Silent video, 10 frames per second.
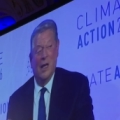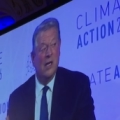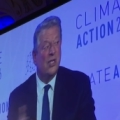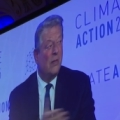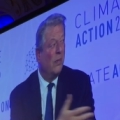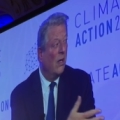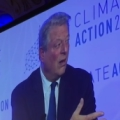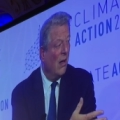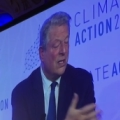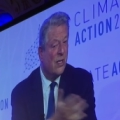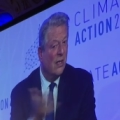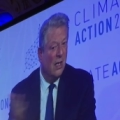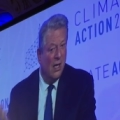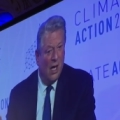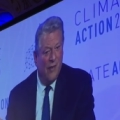least because
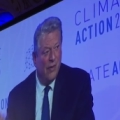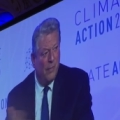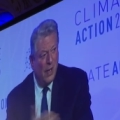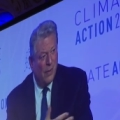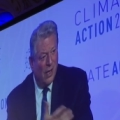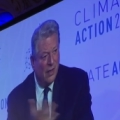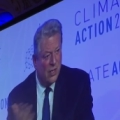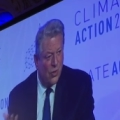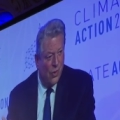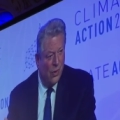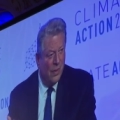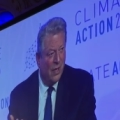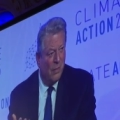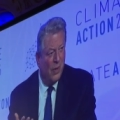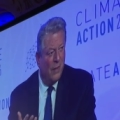of the people in this room
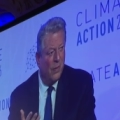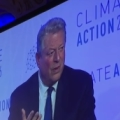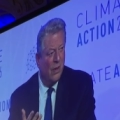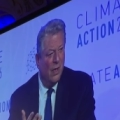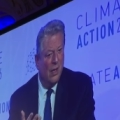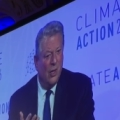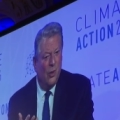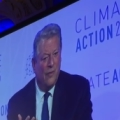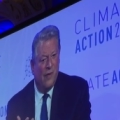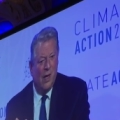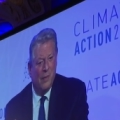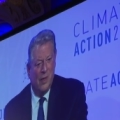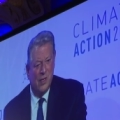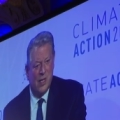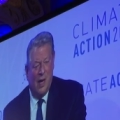and the people who have come to
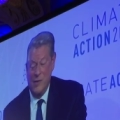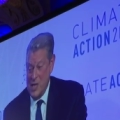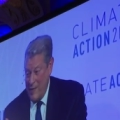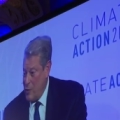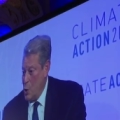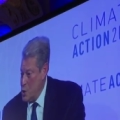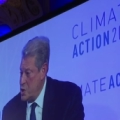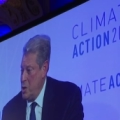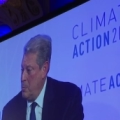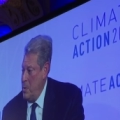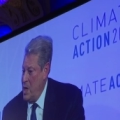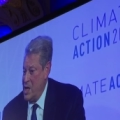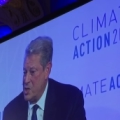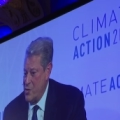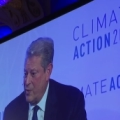this conference. I've learned so
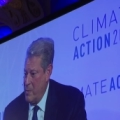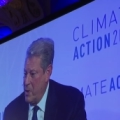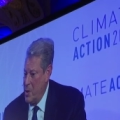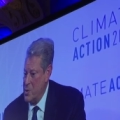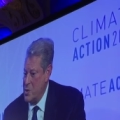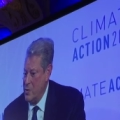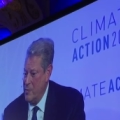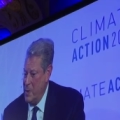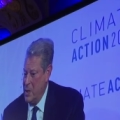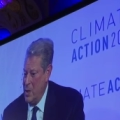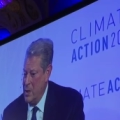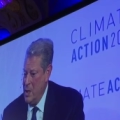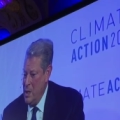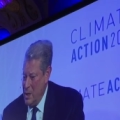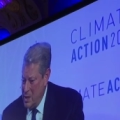much from those who've been
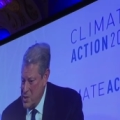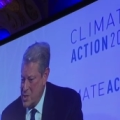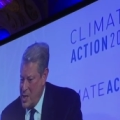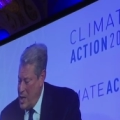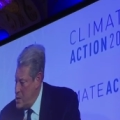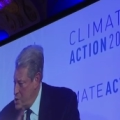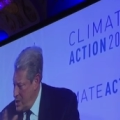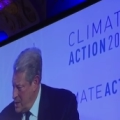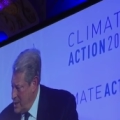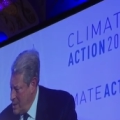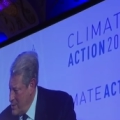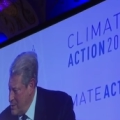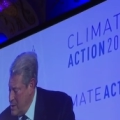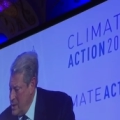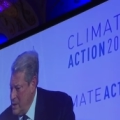on this stage and in the
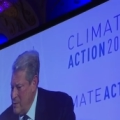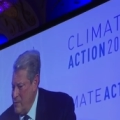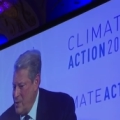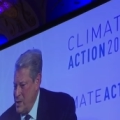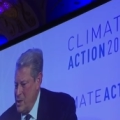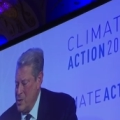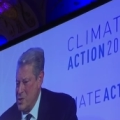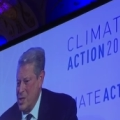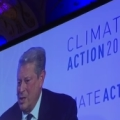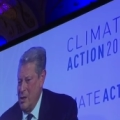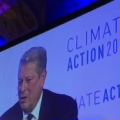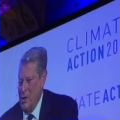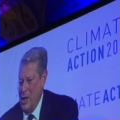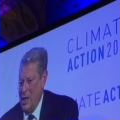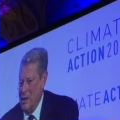other venues
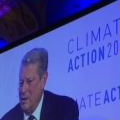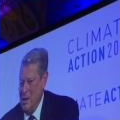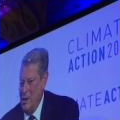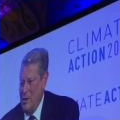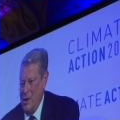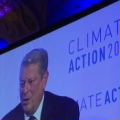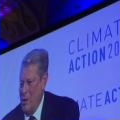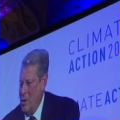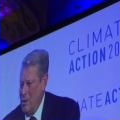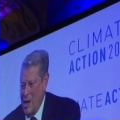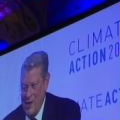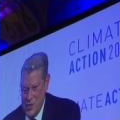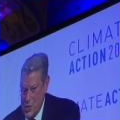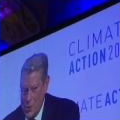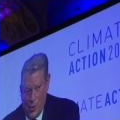here, and there are life
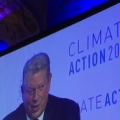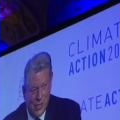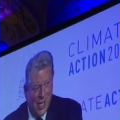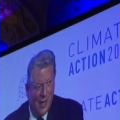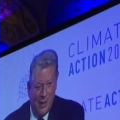stories